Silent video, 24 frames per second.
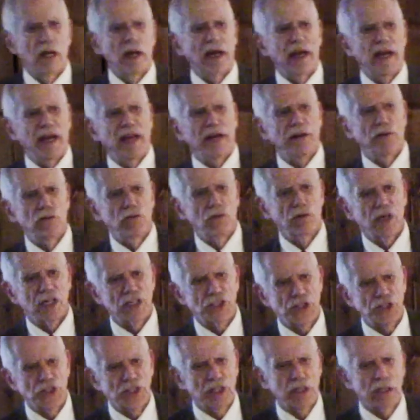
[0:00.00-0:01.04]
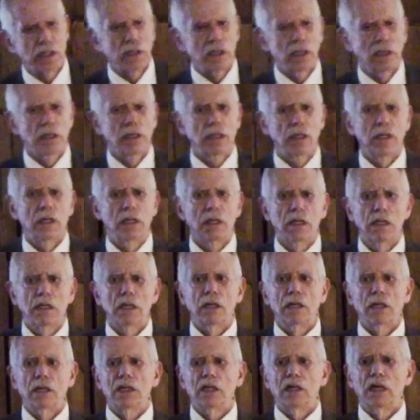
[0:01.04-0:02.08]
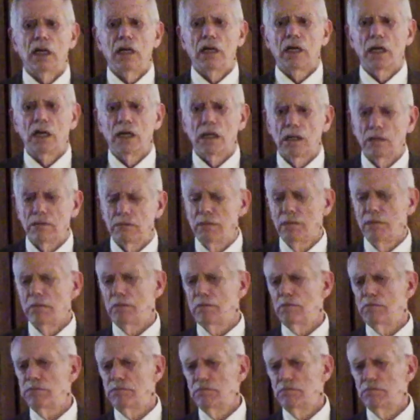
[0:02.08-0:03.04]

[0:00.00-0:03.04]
a Russian, um,